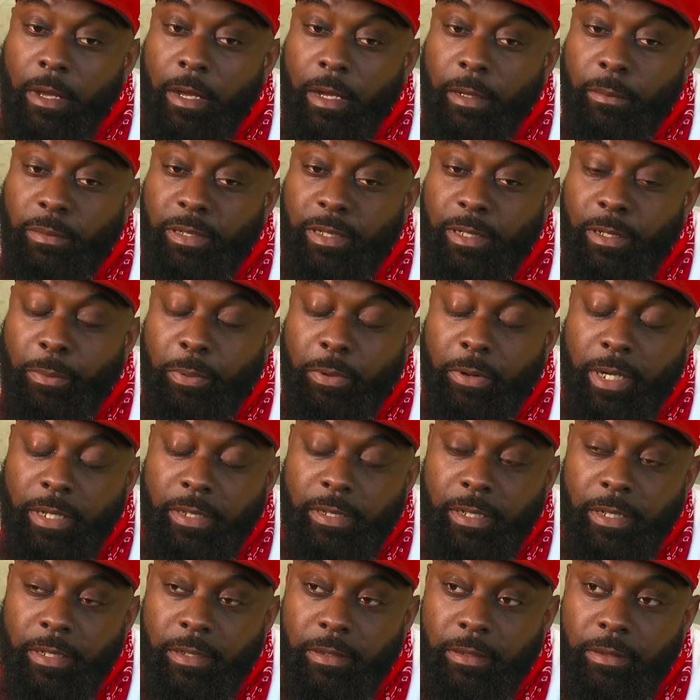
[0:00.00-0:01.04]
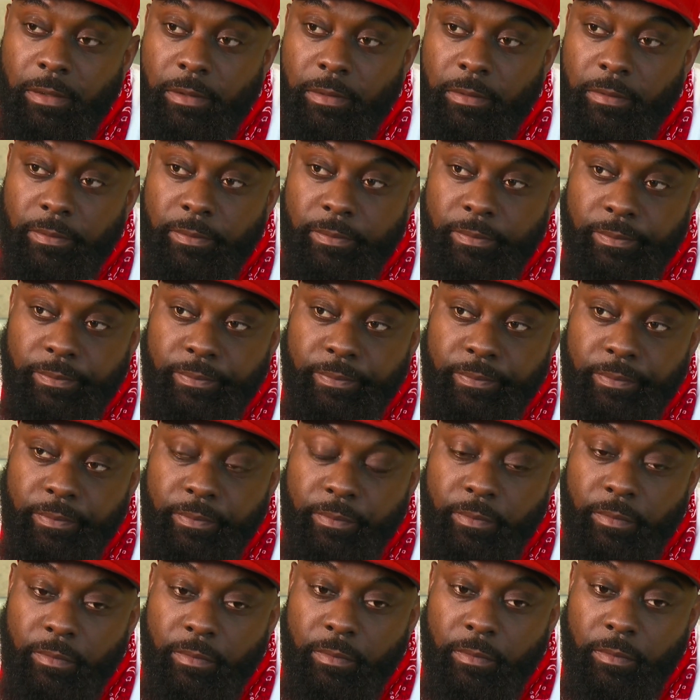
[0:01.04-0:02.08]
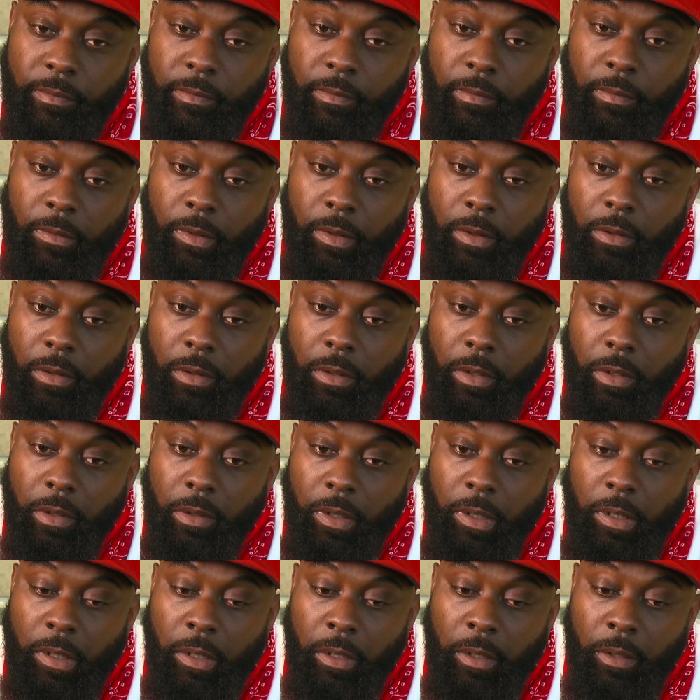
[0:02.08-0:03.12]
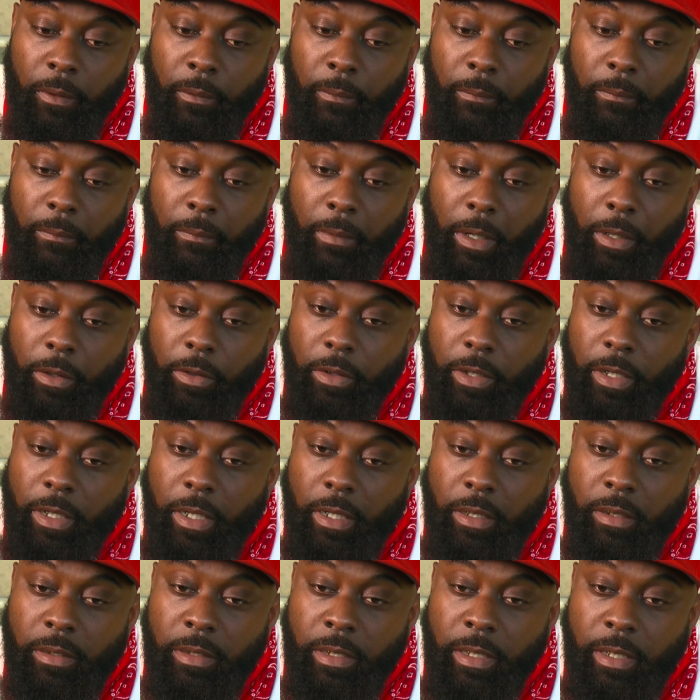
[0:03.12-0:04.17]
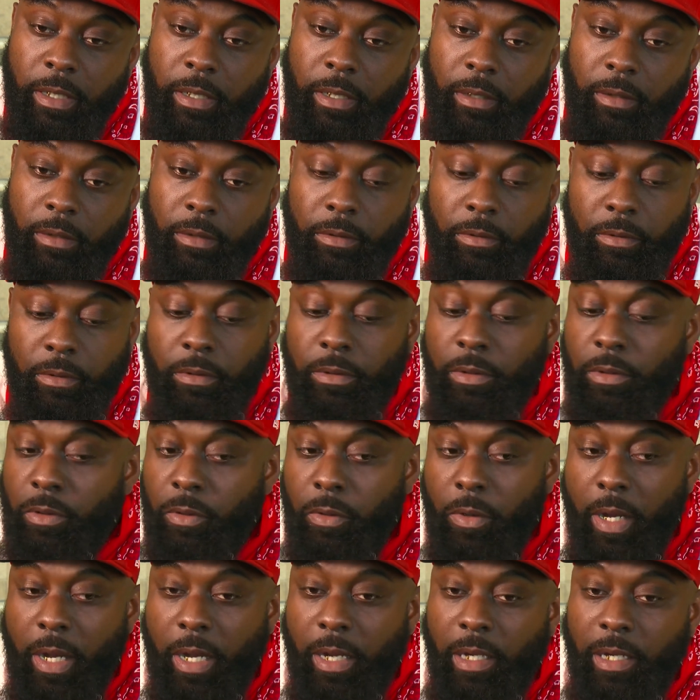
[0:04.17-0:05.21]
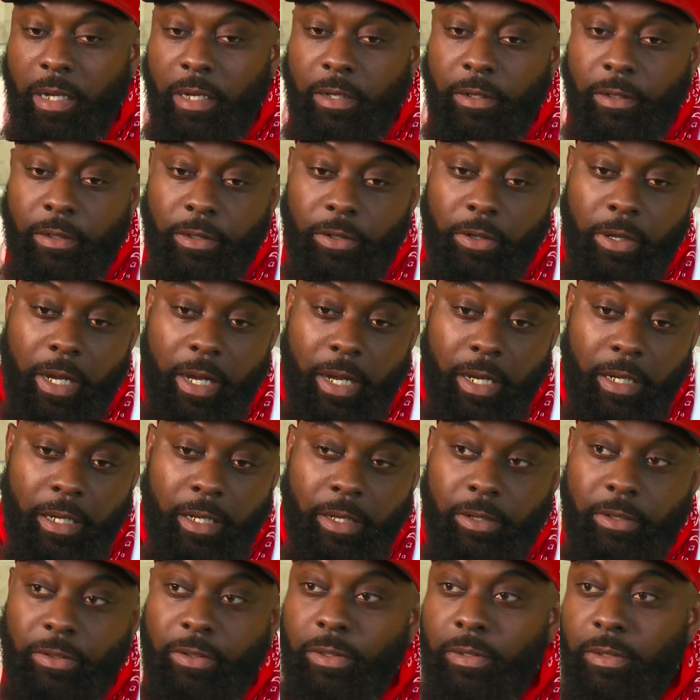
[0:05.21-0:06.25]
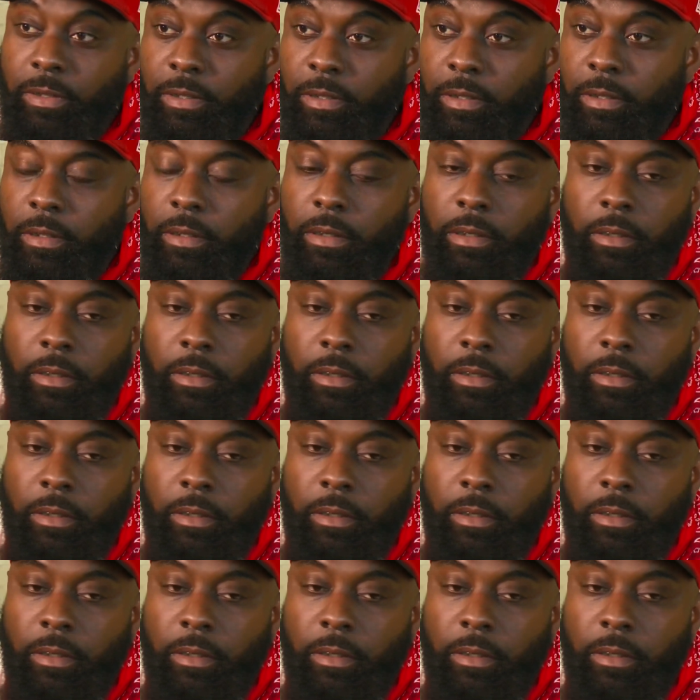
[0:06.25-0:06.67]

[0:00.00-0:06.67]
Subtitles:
I'm still processing. You know, I hear it all the time. You are a leader. You are a leader.